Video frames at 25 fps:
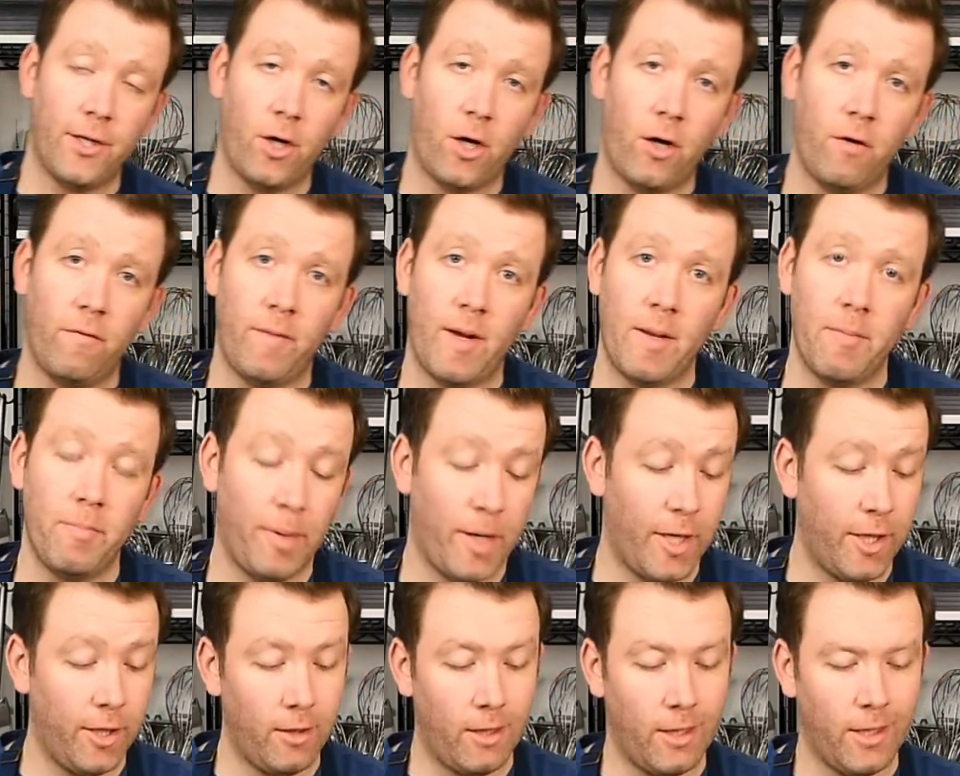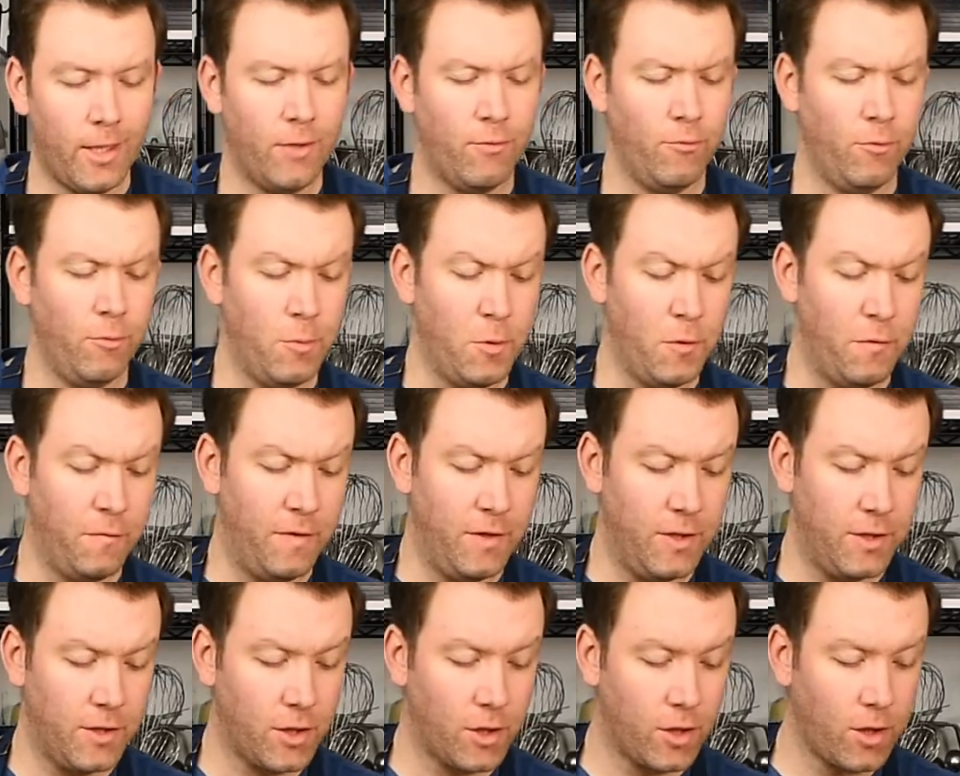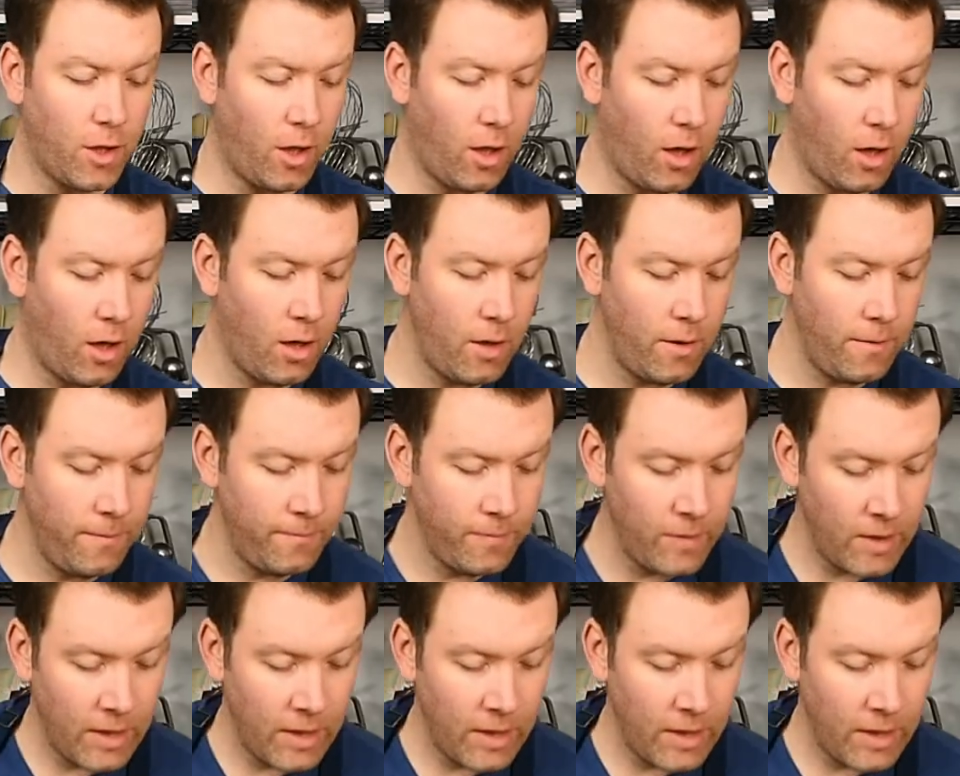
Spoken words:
all of my butter, I can remove this guard.